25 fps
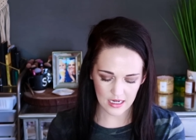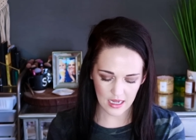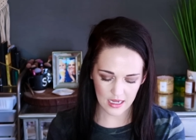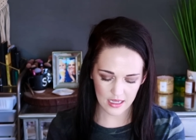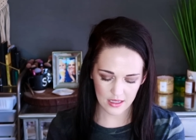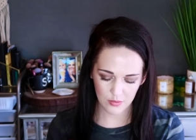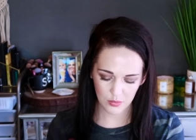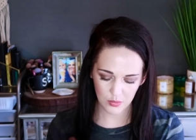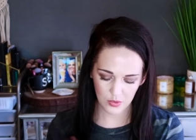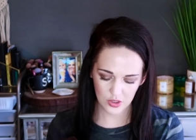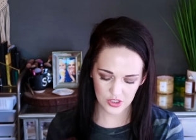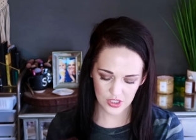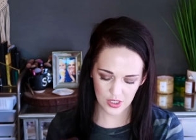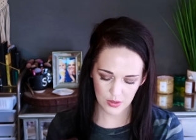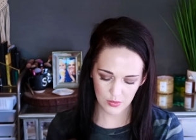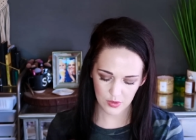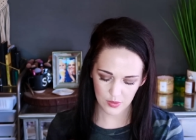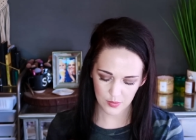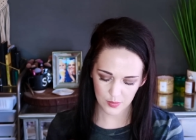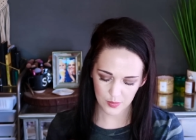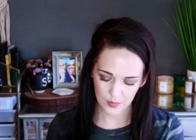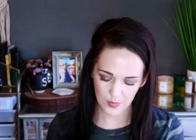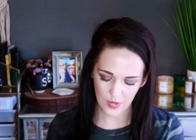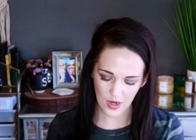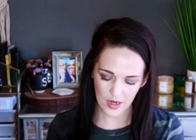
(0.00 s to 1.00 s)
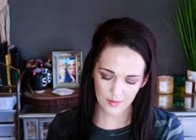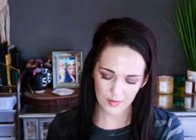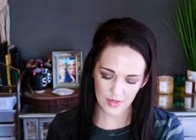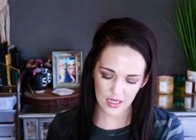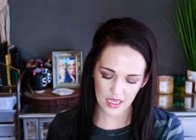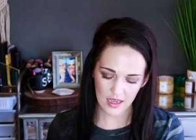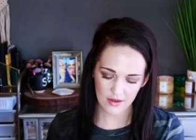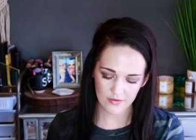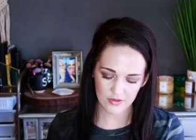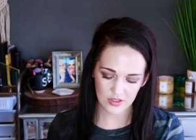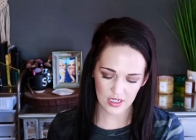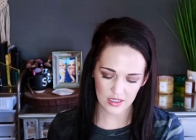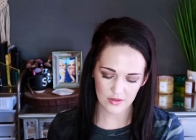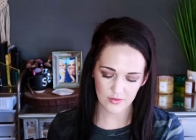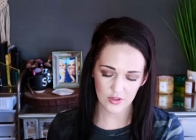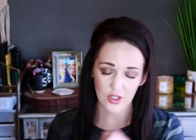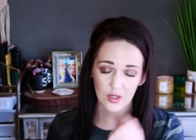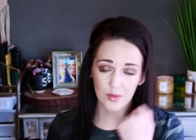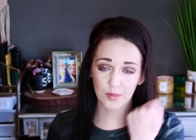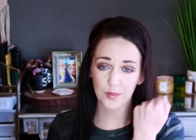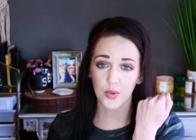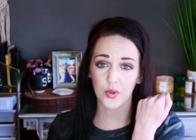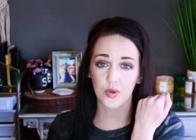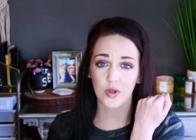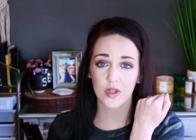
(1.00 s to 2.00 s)
I wish I would have, I may have to end
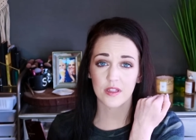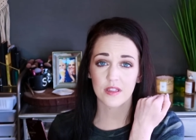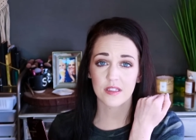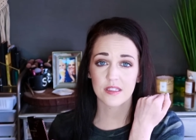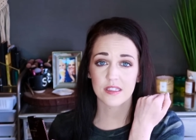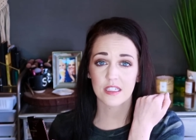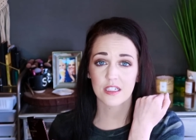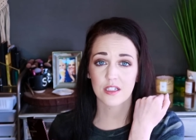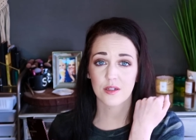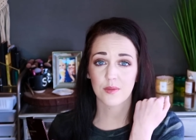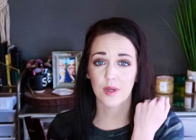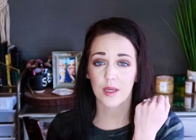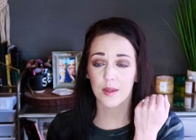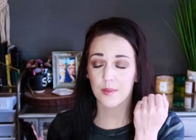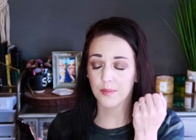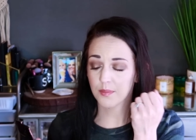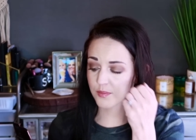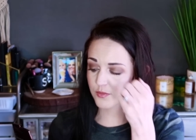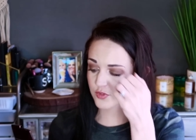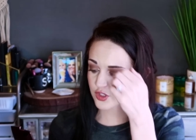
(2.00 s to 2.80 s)
up pulling this into my